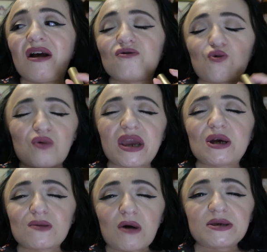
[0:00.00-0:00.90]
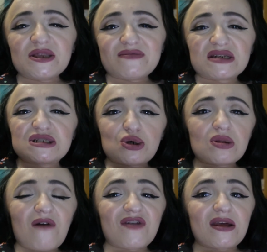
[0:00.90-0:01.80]
the regular melted lipsticks don't
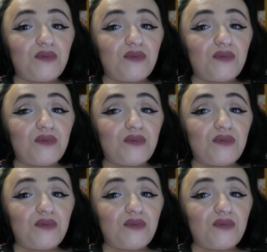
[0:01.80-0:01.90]
love it.